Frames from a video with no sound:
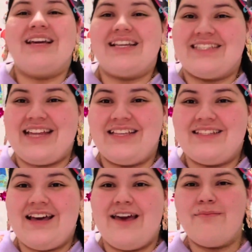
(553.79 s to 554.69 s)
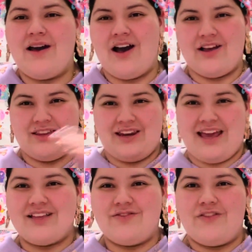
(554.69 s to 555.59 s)
you guys next time on the
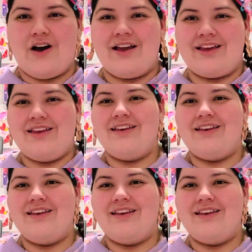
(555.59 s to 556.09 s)
next vlog.